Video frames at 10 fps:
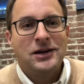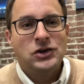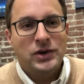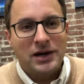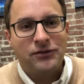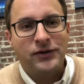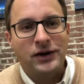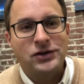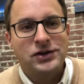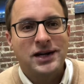Do that
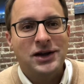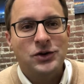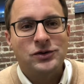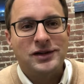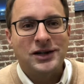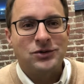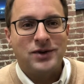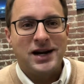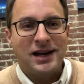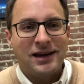first. Get those links
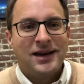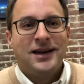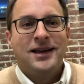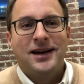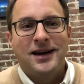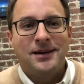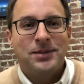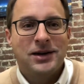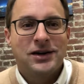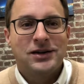ready
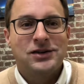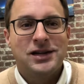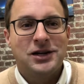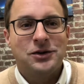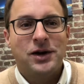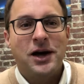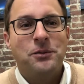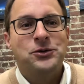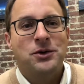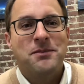because it'll
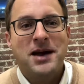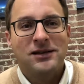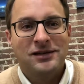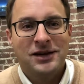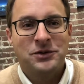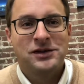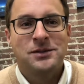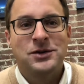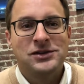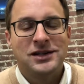help tremendously when
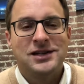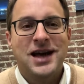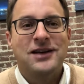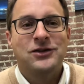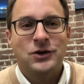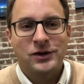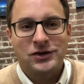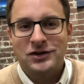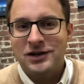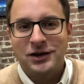someone says yes. You can
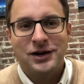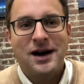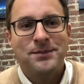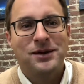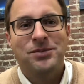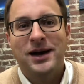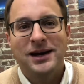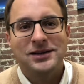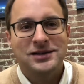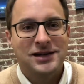just either copy and
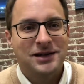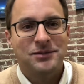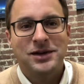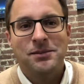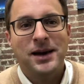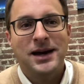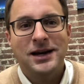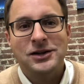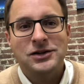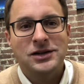paste, send them to the
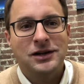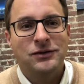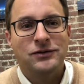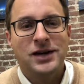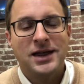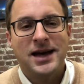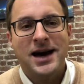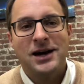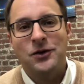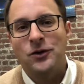page if you've done
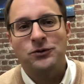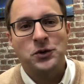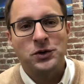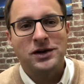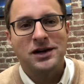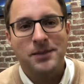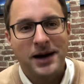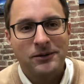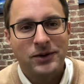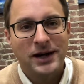that, or forward the
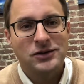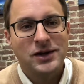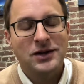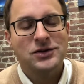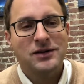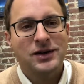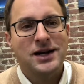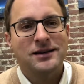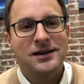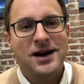email, right? So that'll save you a
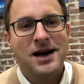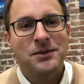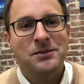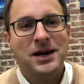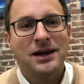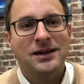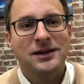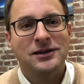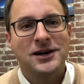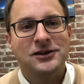lot of time and make
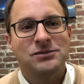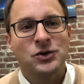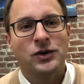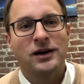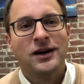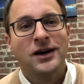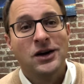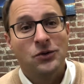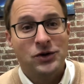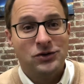things a lot smoother
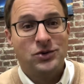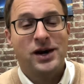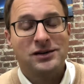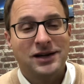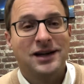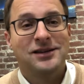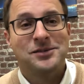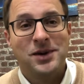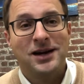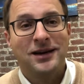when you do actually get
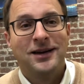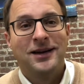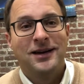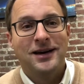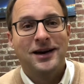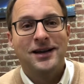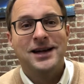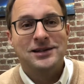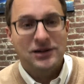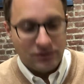somebody
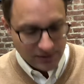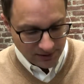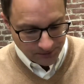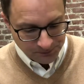that's interested.